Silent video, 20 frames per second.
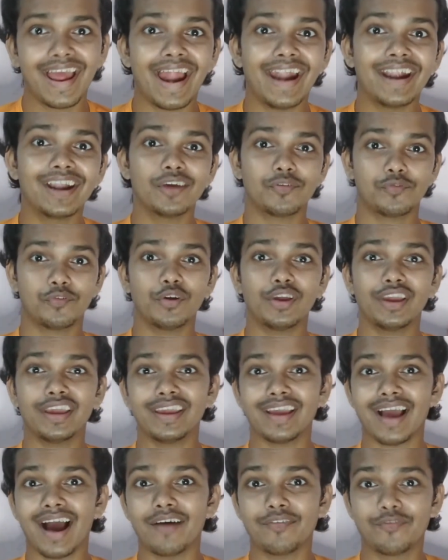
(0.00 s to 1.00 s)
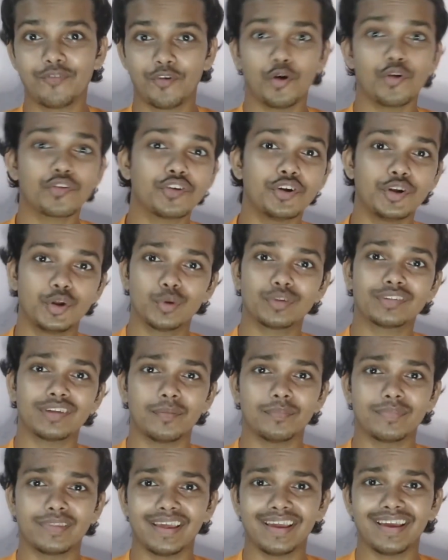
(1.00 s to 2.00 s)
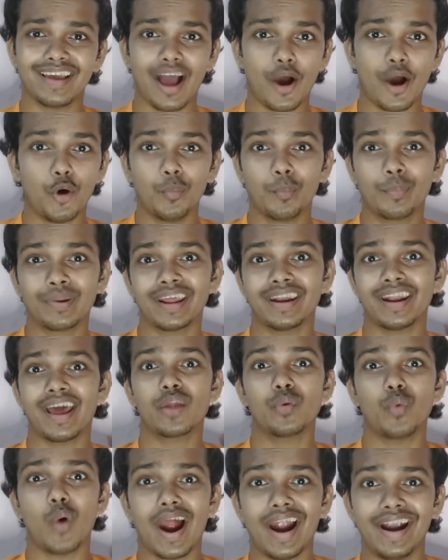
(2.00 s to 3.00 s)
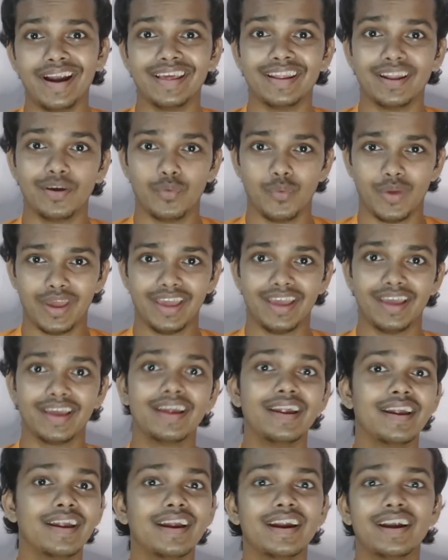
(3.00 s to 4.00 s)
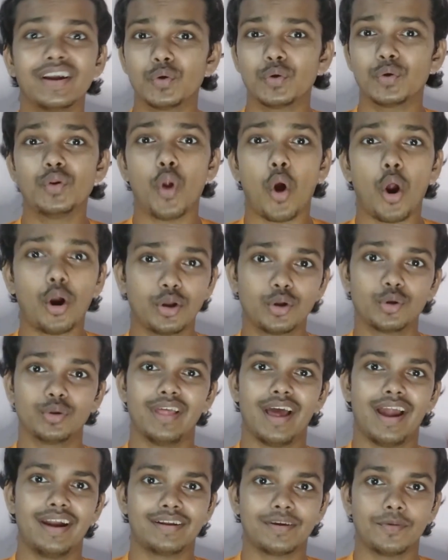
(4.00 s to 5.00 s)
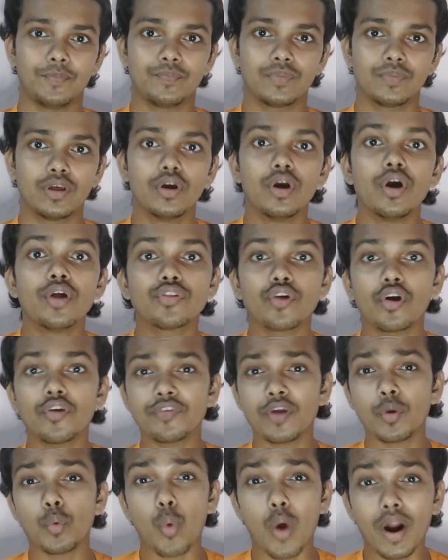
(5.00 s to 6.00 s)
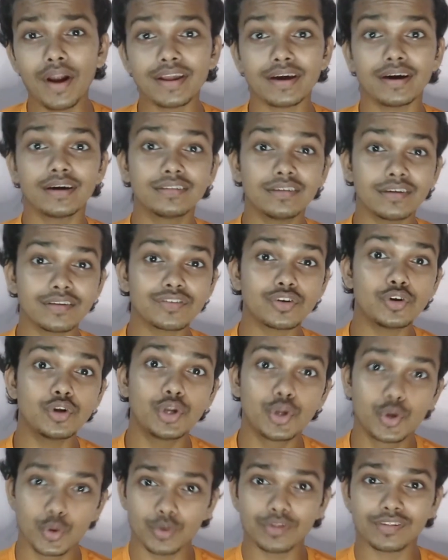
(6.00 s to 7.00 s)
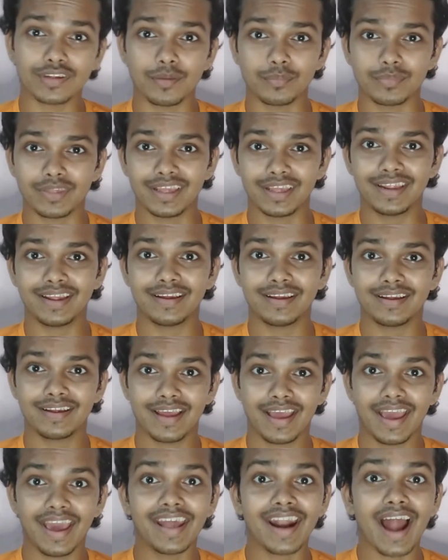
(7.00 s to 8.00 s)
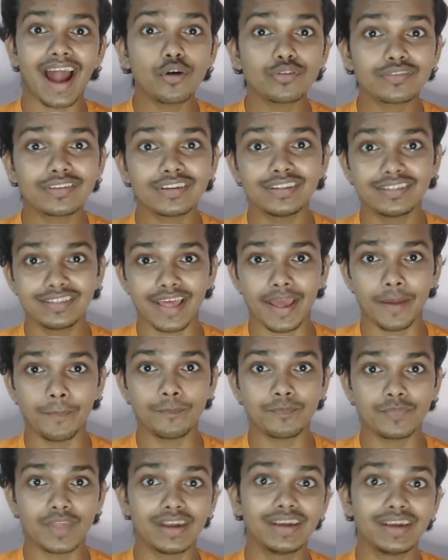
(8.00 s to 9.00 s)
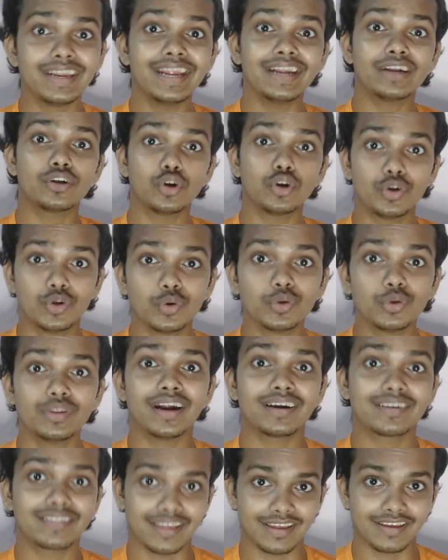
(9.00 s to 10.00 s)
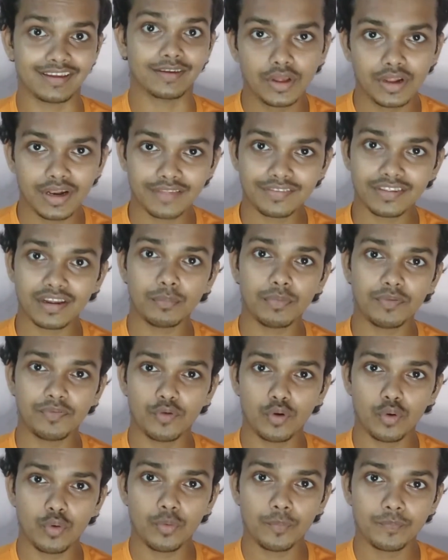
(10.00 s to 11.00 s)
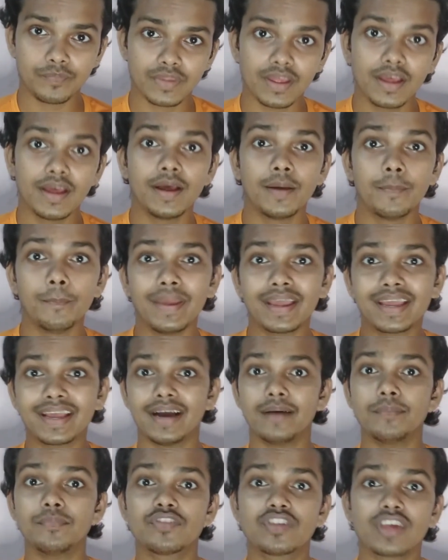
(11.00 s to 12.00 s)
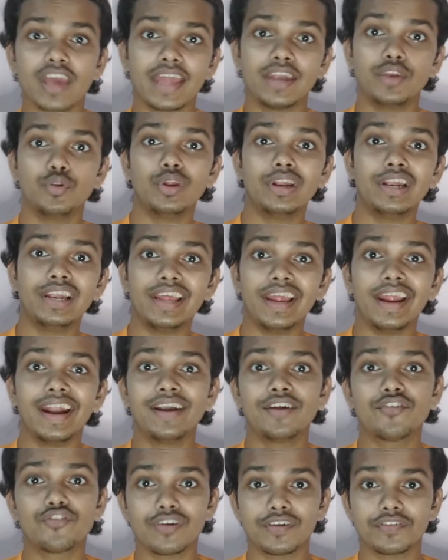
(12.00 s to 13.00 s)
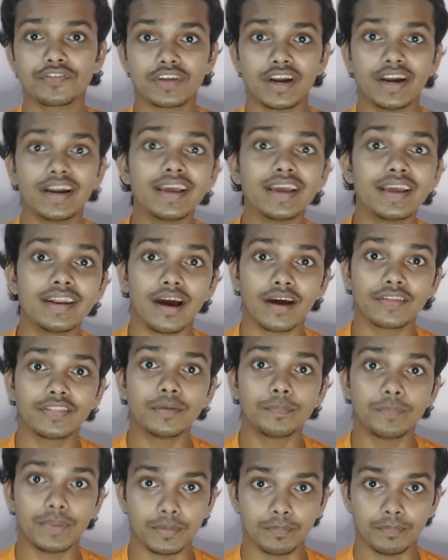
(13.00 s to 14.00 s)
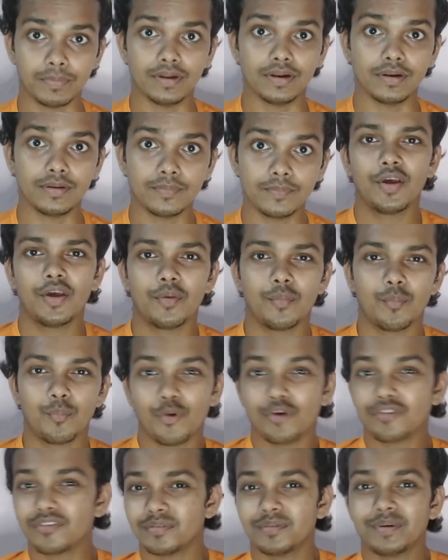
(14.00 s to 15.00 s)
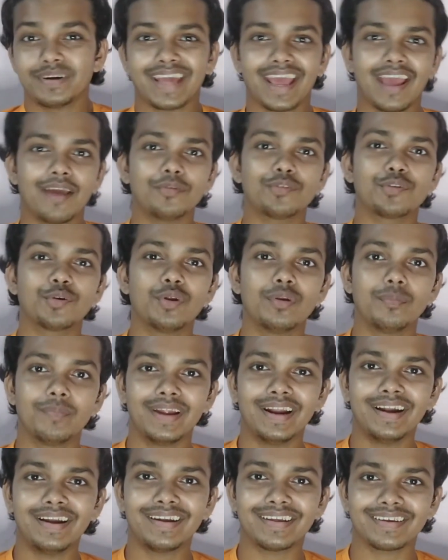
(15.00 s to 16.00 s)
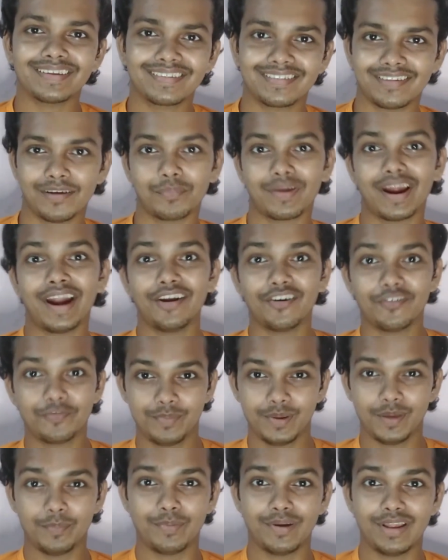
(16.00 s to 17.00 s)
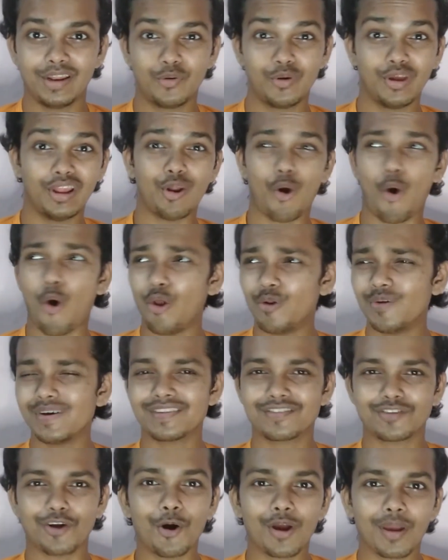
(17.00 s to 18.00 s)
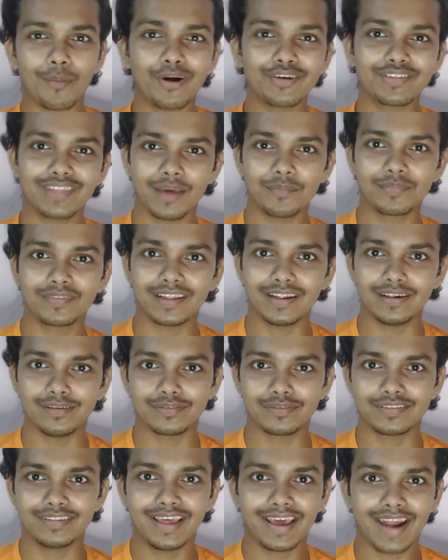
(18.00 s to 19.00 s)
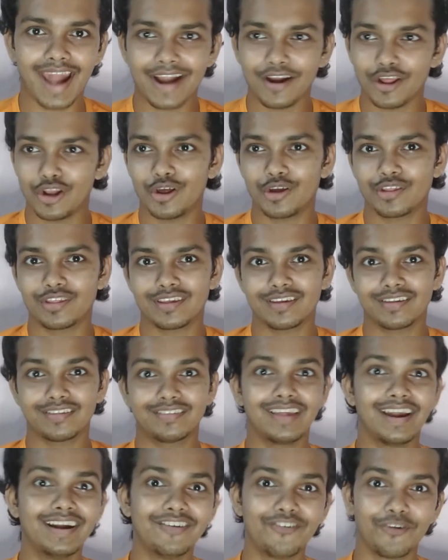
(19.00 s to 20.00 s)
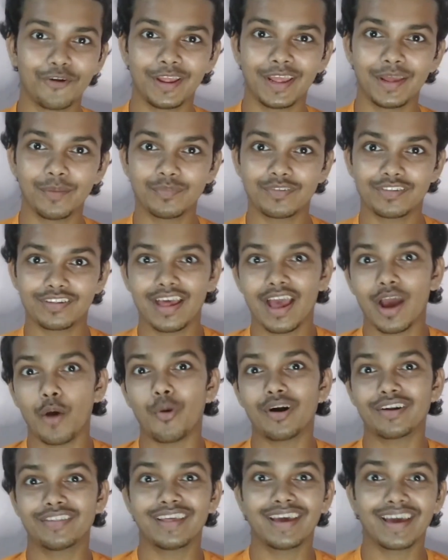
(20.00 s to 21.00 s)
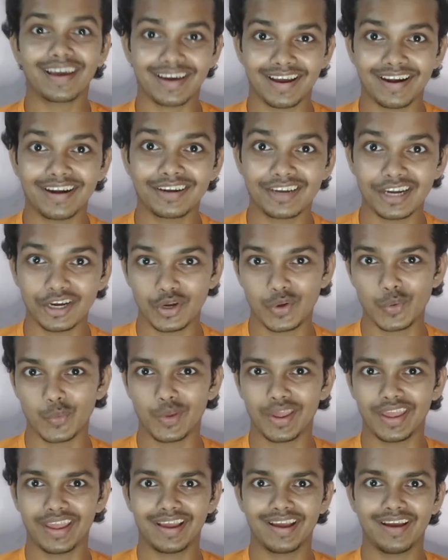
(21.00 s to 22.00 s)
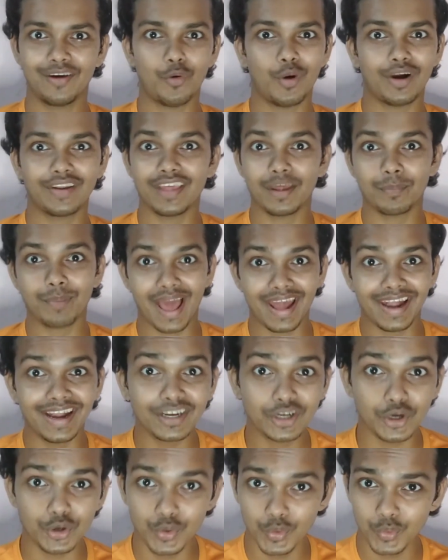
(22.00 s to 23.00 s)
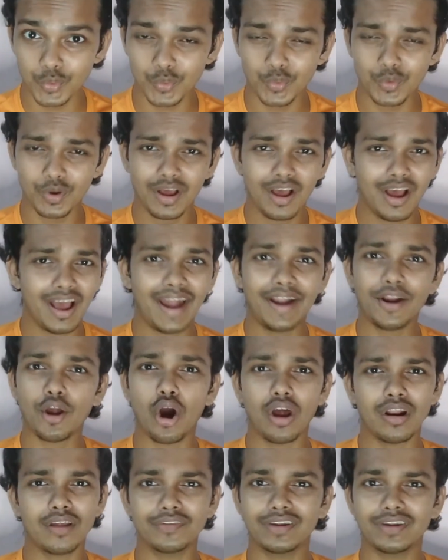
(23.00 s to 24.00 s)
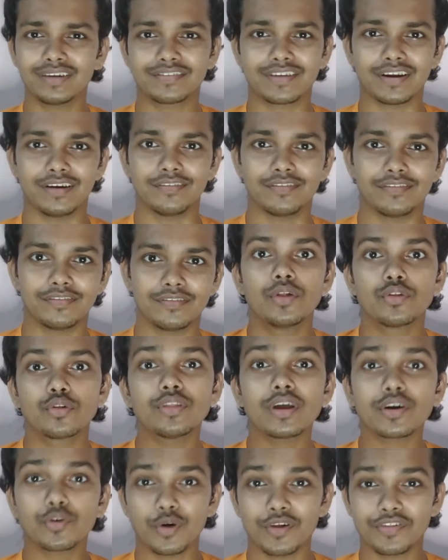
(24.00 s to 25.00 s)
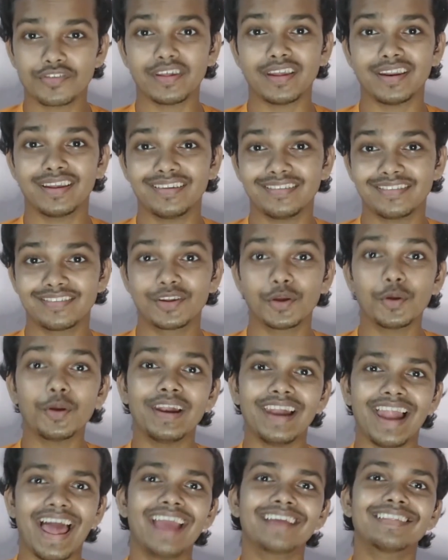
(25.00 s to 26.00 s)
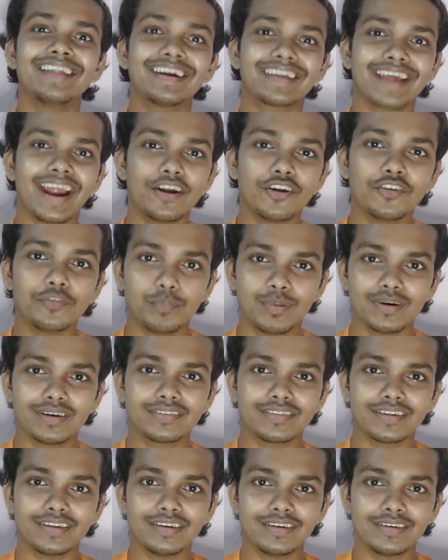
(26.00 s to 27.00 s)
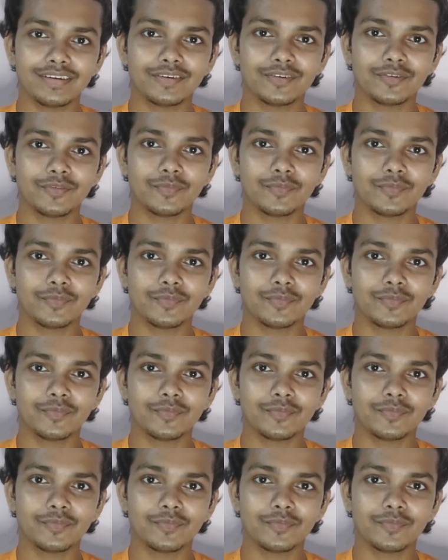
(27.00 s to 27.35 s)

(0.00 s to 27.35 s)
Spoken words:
And if we are forced to do something, our brain are wired in a way to not do that. So if you want others to do something, arouse in them the need to do that thing. Lesson number 4. Become genuinely interested in other people. Most of the times you will meet some kind of people who will always talk about themselves, their ideologies, their dreams, what they are currently doing, what they are planning to do, and all of that stuff. So the question is, do you like that kind of person?